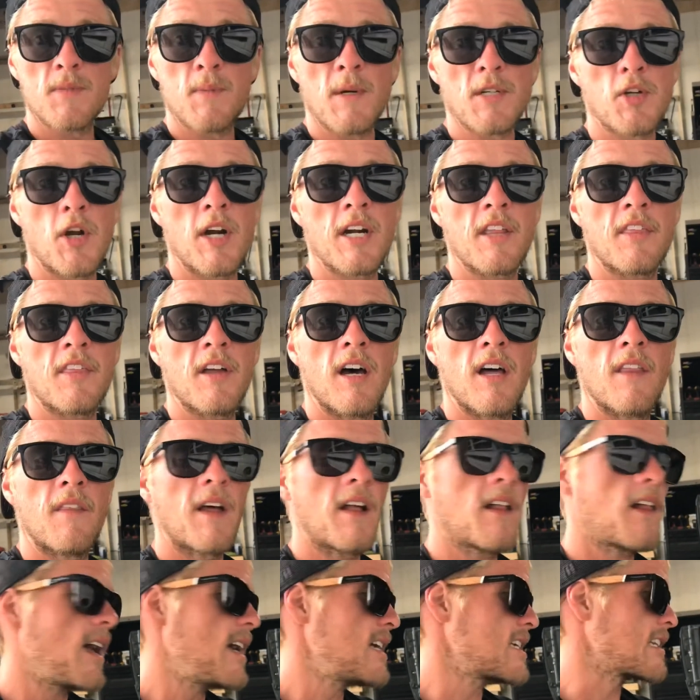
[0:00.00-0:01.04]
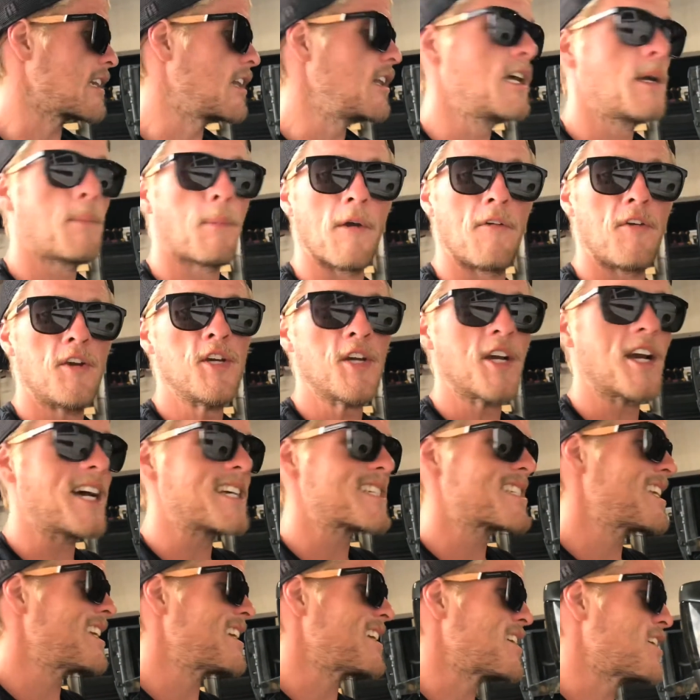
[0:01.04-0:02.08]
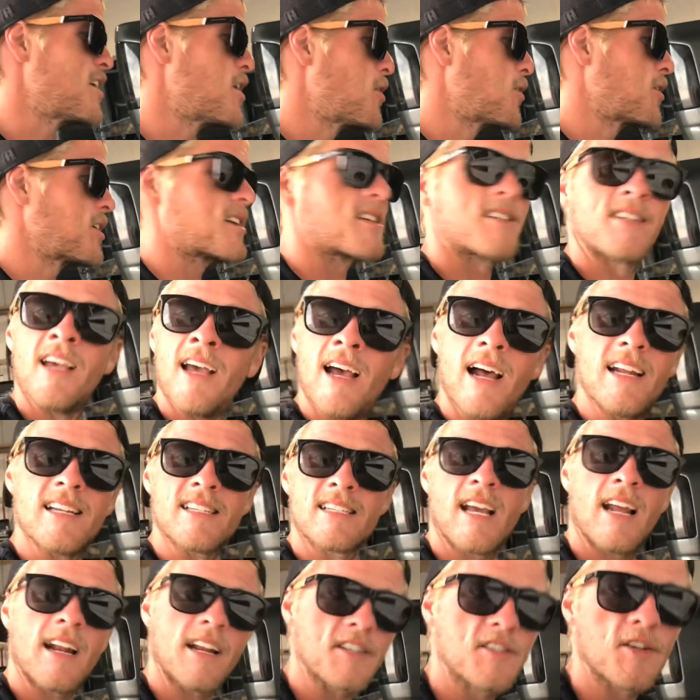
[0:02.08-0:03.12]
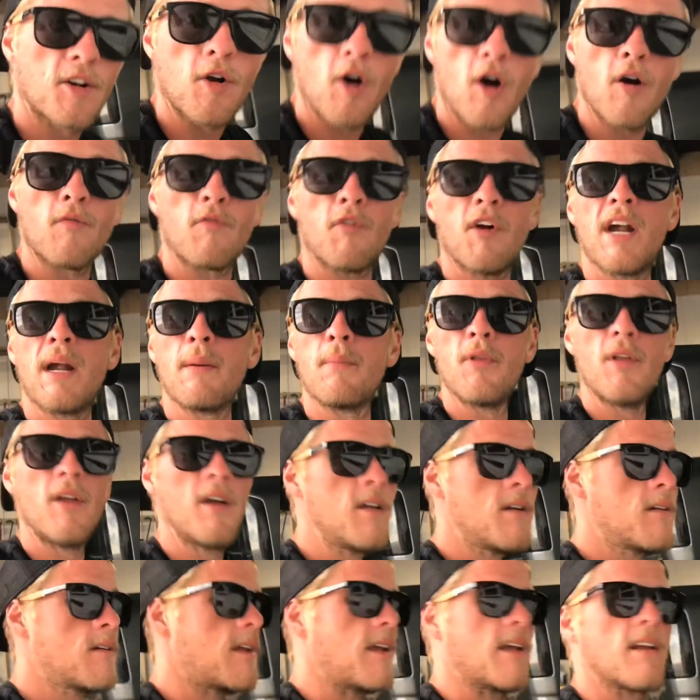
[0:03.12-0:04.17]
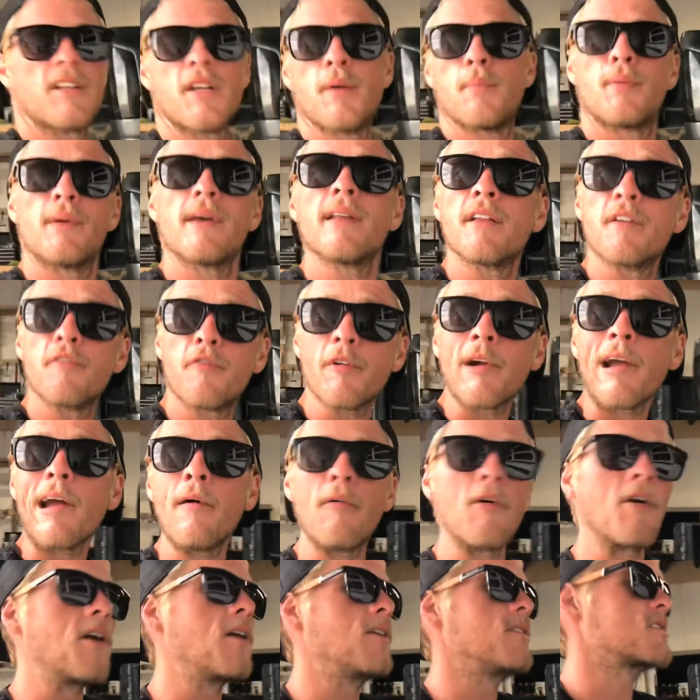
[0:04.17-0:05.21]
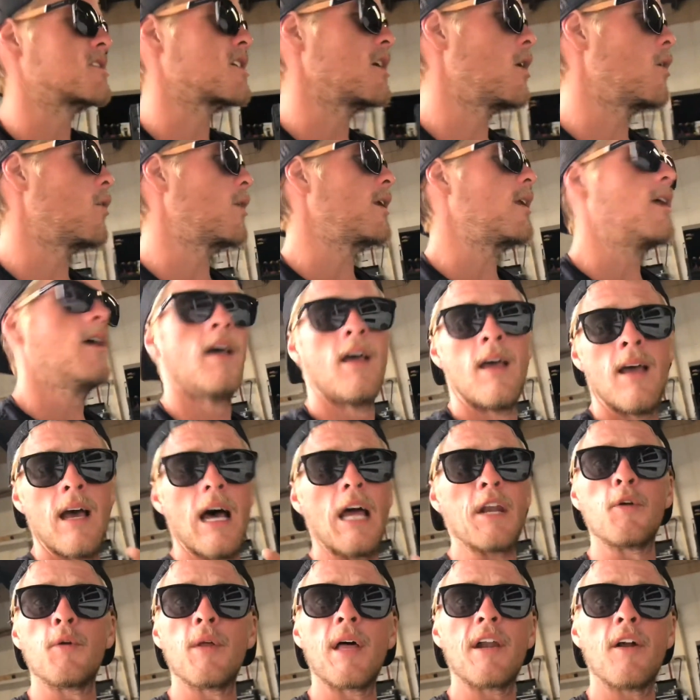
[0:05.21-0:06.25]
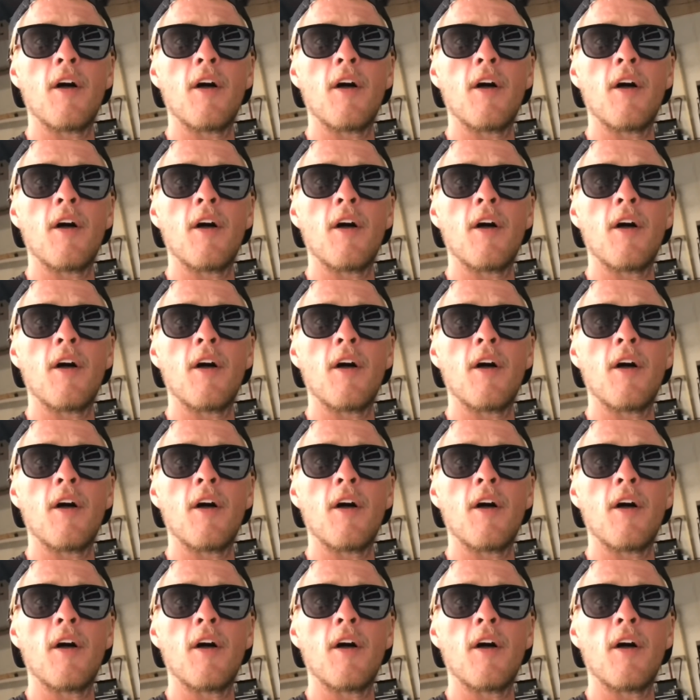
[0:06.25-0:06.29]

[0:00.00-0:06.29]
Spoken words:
my train of thought in that last clip. If you guys didn't notice, I just kind of took off rambling and completely forgot where I was going. I do that